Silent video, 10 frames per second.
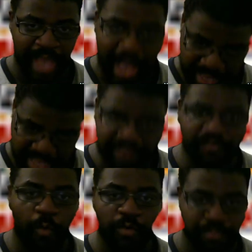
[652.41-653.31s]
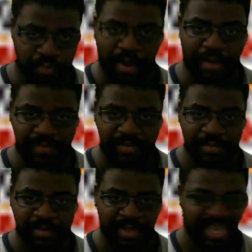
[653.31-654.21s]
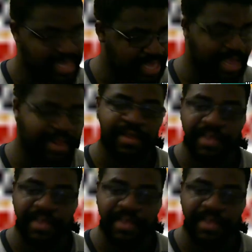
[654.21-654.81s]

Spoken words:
I give Orton props. He did.